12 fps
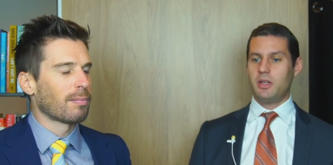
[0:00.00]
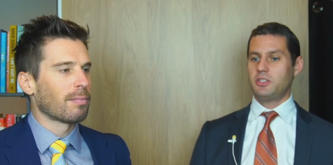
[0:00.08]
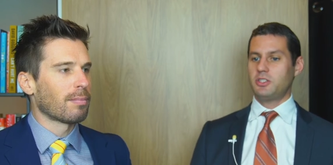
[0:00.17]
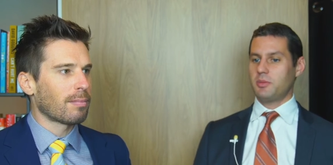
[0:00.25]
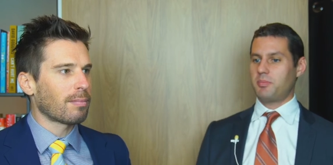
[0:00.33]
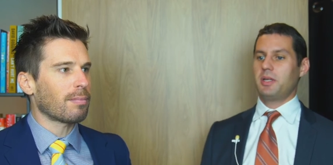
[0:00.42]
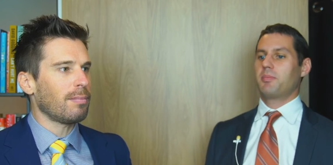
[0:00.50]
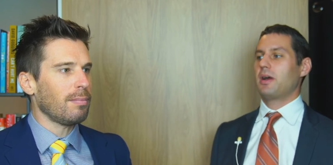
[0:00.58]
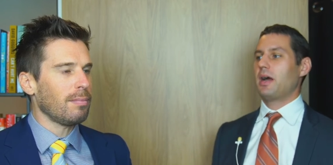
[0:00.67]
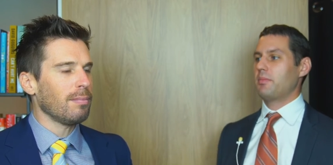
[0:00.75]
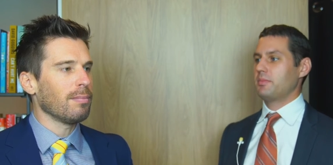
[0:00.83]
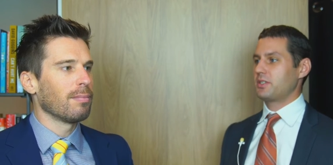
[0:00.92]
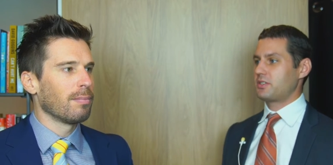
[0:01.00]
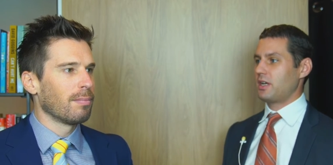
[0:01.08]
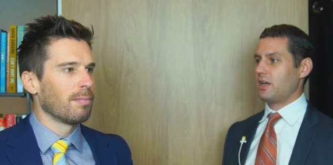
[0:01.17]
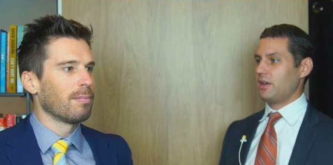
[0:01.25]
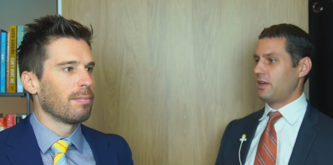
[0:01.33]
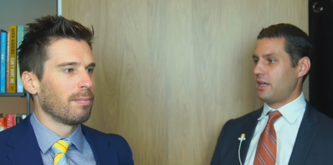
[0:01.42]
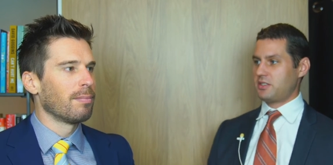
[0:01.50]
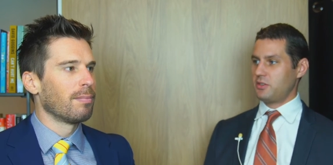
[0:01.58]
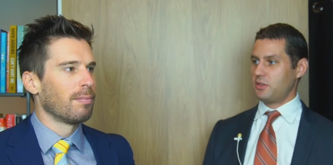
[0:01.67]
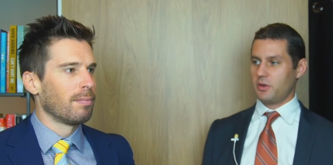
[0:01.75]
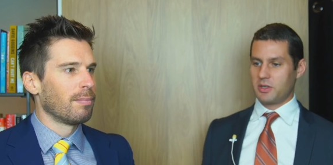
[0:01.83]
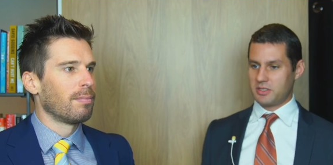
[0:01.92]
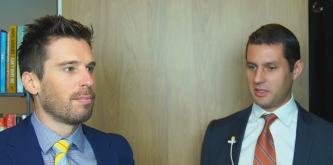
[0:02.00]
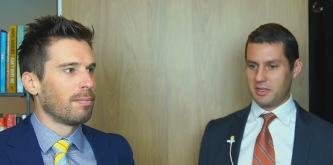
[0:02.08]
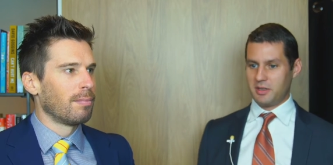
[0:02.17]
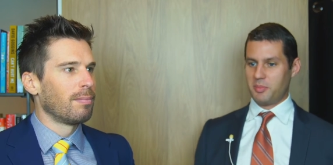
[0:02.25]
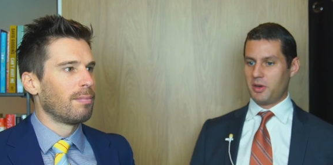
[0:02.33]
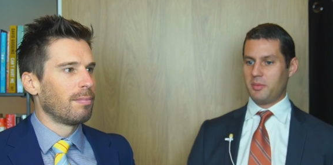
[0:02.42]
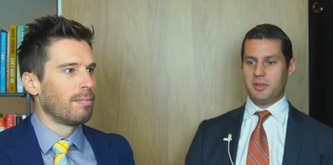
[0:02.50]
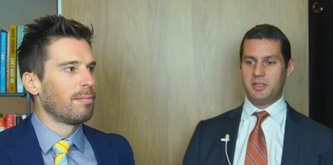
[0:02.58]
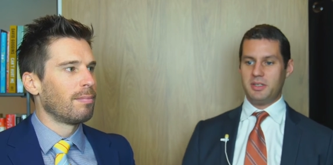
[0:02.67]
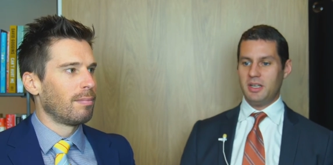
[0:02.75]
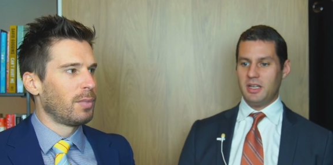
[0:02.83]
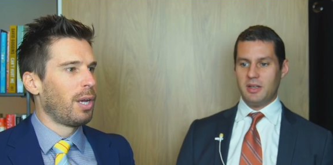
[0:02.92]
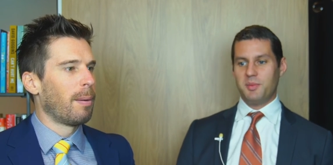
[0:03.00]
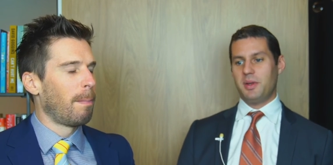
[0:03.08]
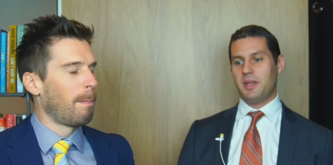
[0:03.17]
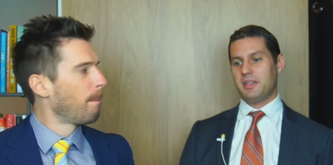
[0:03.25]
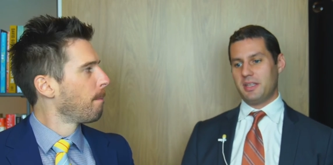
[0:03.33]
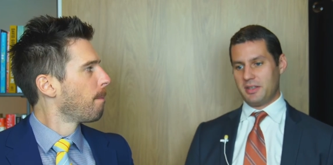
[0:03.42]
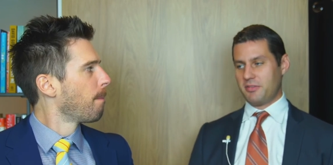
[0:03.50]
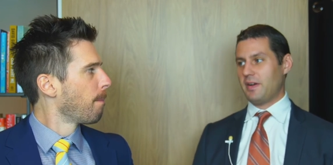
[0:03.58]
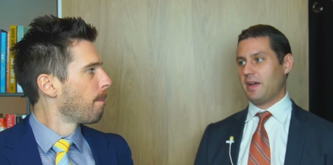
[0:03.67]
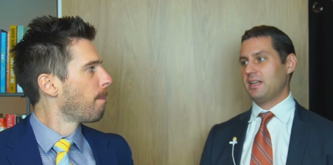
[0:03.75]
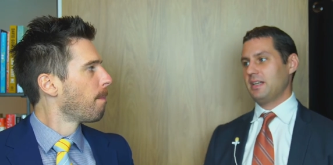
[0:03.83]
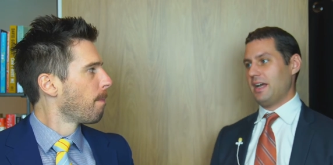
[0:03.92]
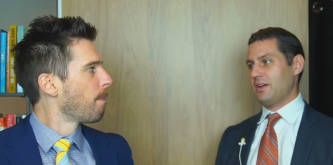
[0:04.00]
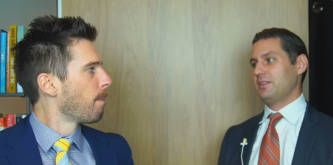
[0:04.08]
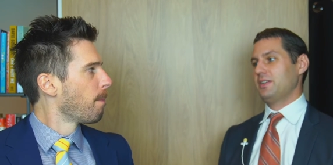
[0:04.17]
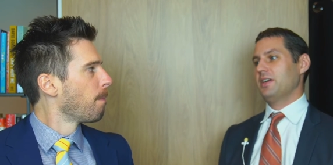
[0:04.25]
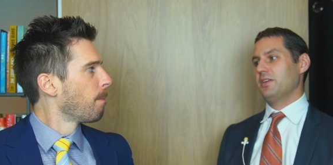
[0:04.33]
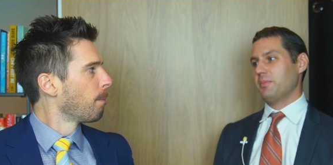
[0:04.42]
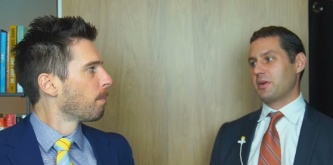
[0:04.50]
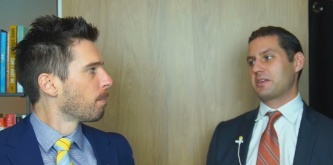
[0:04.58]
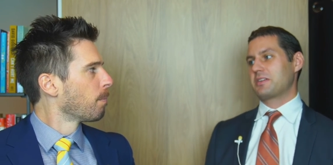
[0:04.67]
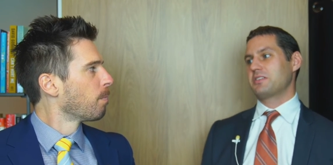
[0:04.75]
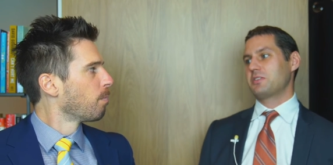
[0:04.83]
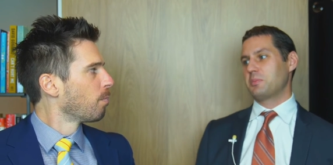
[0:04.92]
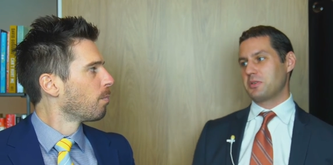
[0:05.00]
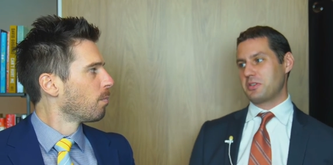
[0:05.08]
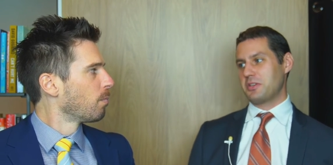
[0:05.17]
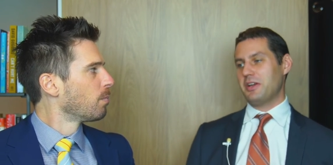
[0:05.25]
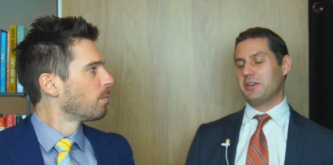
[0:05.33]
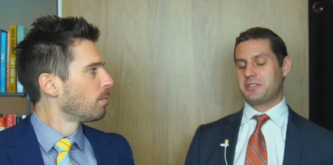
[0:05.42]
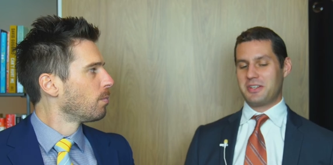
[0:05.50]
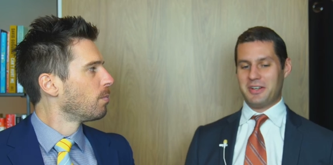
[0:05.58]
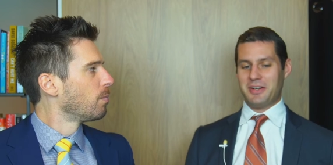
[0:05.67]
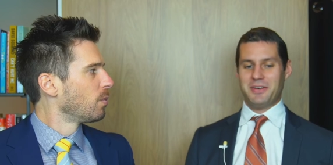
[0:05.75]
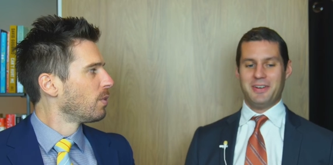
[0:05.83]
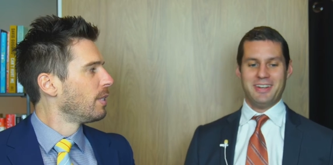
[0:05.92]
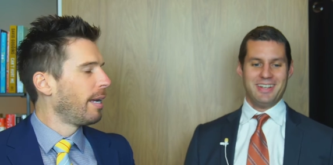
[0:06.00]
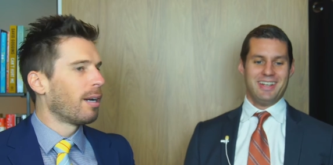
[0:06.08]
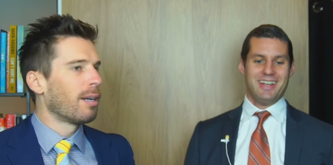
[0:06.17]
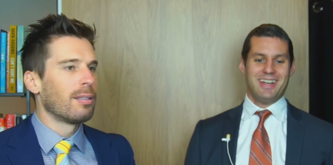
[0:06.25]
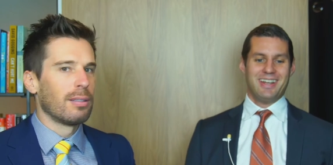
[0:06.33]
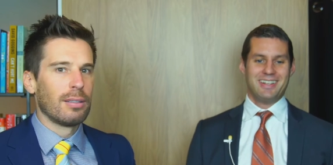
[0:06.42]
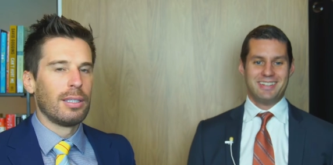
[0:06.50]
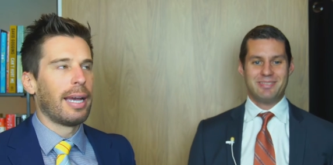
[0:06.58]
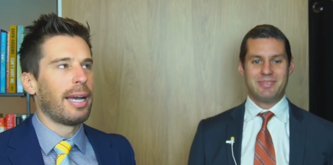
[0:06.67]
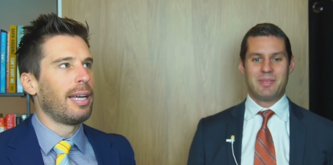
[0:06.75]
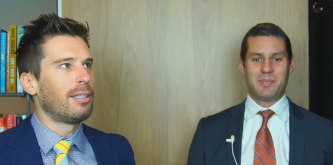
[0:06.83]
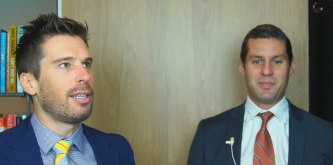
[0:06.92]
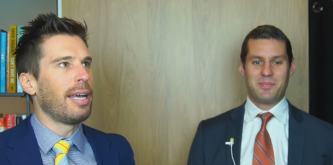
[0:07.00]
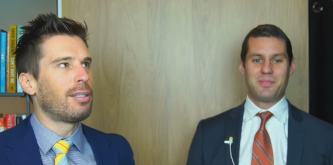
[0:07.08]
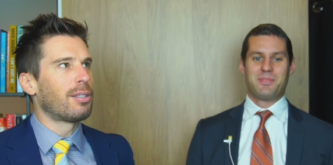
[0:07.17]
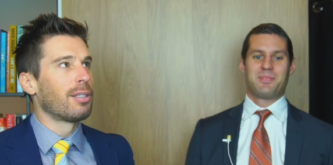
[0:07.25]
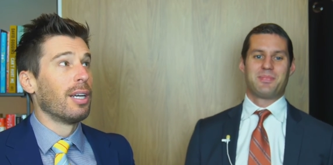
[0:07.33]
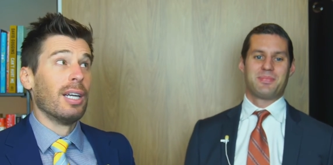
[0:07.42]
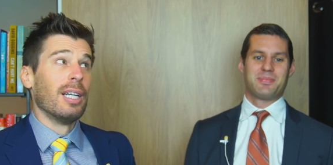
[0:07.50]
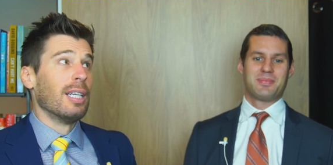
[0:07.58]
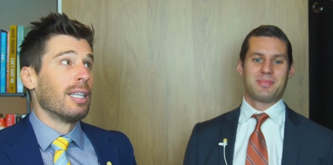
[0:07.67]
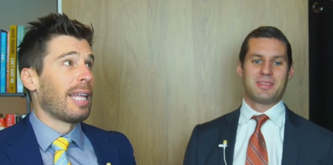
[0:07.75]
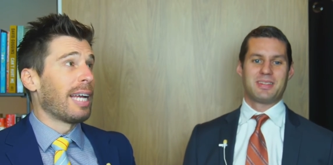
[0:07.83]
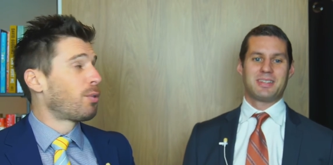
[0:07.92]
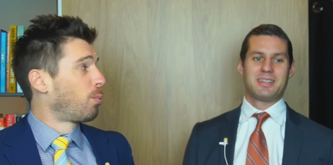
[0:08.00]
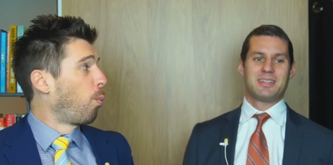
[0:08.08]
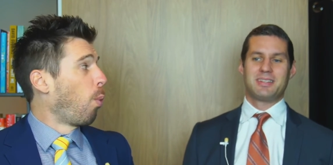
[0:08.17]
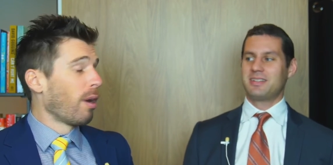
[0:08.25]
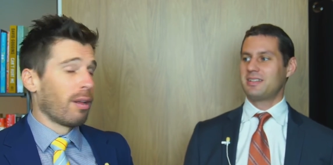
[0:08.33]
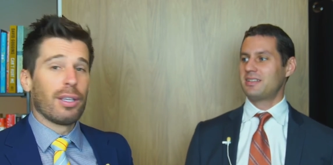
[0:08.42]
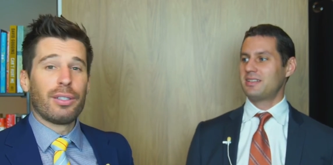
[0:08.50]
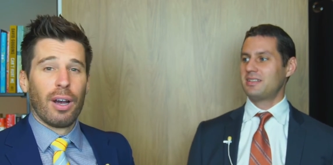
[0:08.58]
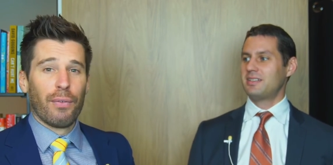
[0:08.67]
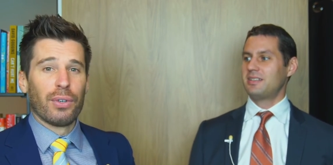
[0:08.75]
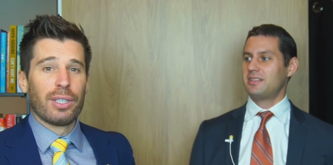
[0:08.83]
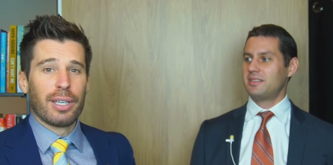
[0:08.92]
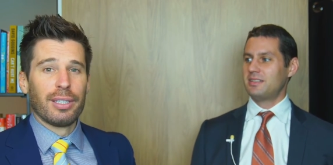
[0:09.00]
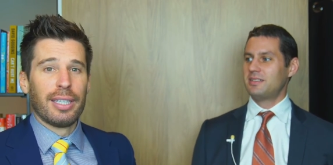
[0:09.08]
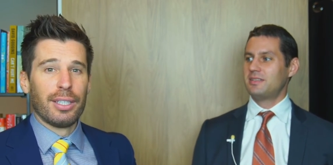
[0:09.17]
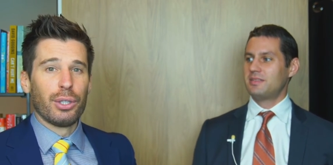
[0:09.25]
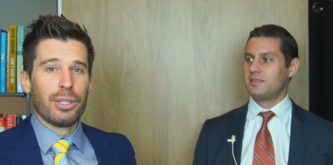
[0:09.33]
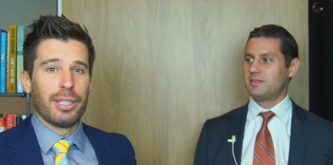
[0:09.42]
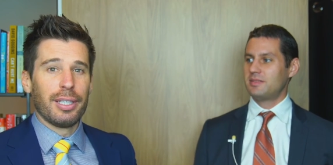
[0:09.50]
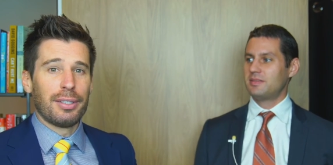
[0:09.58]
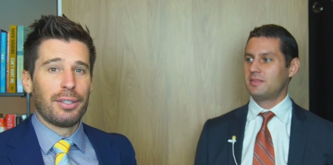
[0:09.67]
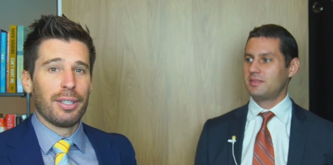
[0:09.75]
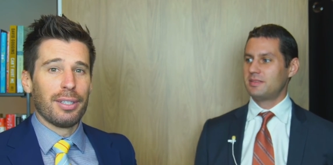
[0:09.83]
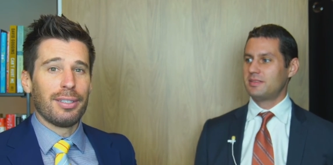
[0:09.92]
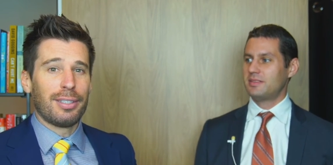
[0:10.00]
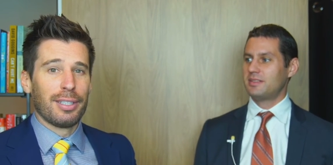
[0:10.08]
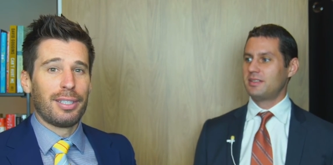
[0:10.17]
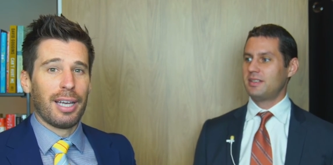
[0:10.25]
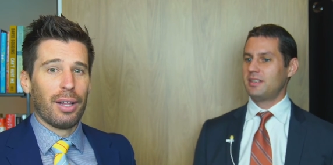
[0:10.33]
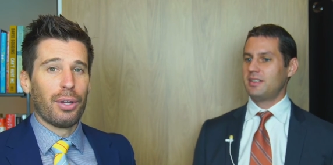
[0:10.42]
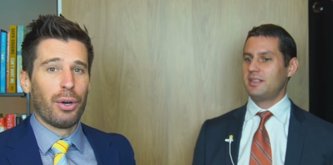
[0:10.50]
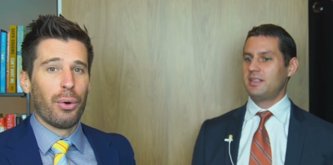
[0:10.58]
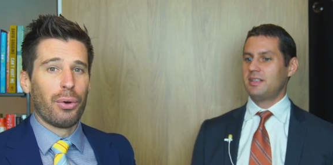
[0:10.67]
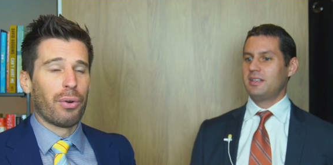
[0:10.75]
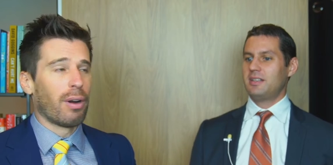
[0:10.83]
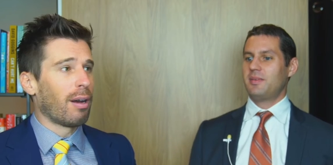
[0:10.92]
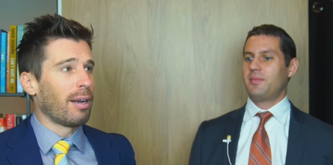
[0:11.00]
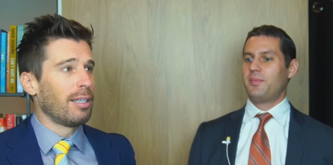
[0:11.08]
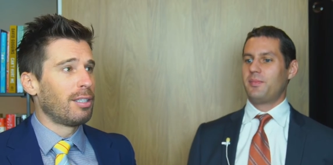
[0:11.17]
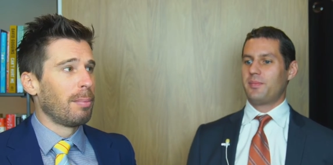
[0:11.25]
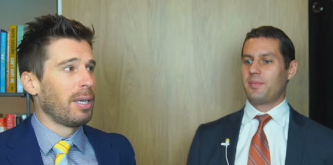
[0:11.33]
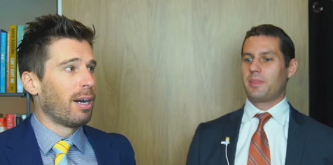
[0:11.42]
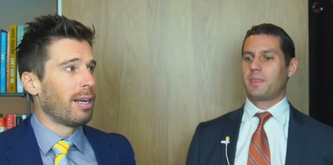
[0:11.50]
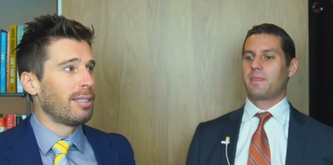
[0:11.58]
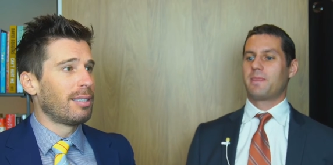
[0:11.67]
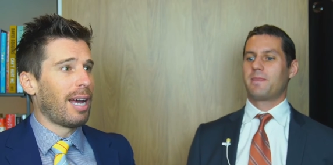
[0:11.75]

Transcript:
Speaker 1: it shouldn't be a problem to sell a nice New York City apartment. Yeah. And then they're finding out, you know, the market's super slow. So.
Speaker 2: Yeah. Yeah. It's it's that's one of the toughest contingencies to, to sell an owner on. And to be honest,